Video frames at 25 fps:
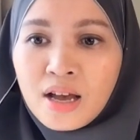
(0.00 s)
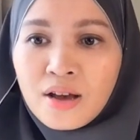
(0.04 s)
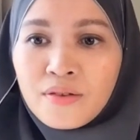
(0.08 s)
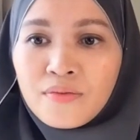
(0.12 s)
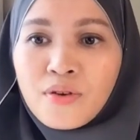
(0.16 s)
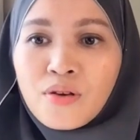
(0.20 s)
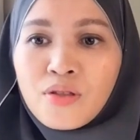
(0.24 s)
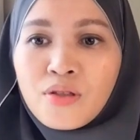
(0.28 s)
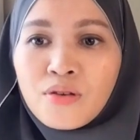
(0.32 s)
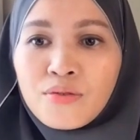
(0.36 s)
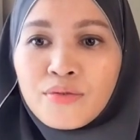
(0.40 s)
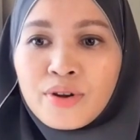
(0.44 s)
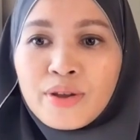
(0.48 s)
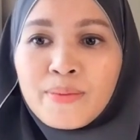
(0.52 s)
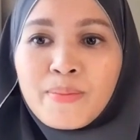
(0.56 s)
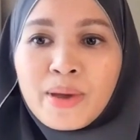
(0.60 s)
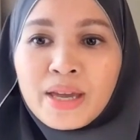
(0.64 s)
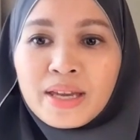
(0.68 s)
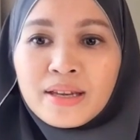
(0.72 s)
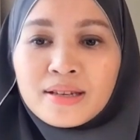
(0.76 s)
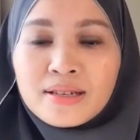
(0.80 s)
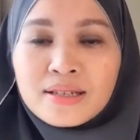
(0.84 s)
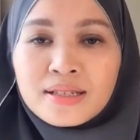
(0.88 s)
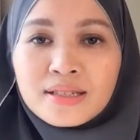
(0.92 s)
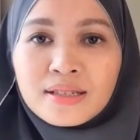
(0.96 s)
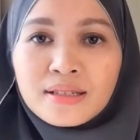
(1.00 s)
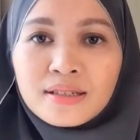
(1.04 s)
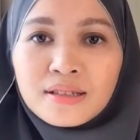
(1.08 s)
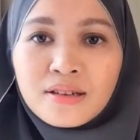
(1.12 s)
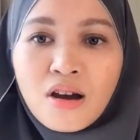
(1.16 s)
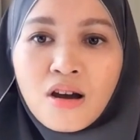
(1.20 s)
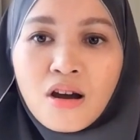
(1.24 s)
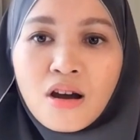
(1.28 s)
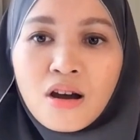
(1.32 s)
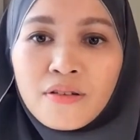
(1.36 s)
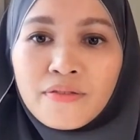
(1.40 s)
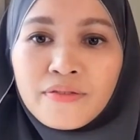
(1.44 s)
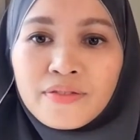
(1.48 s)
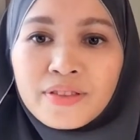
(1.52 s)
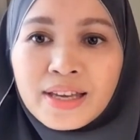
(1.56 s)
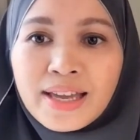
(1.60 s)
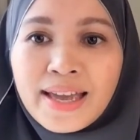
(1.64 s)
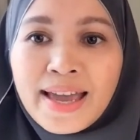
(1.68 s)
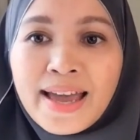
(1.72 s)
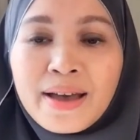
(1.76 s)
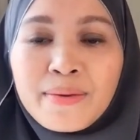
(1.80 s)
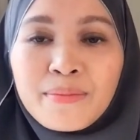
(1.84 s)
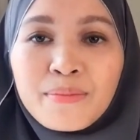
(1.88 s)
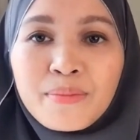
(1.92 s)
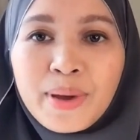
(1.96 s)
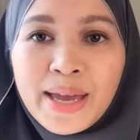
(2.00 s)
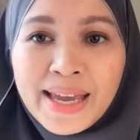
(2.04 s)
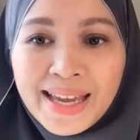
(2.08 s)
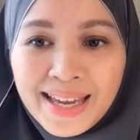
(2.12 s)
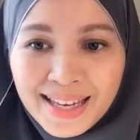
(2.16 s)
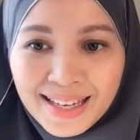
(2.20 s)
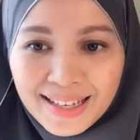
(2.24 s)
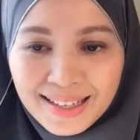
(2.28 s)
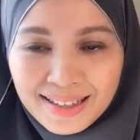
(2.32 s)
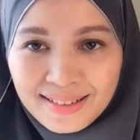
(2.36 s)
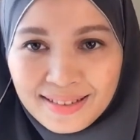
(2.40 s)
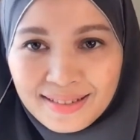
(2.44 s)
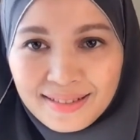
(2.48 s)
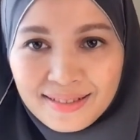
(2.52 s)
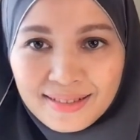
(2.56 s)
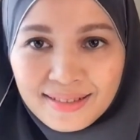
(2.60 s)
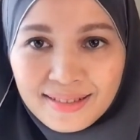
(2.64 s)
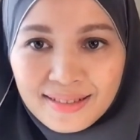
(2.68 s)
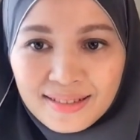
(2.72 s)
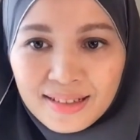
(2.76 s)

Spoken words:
for the remainder of the campaign.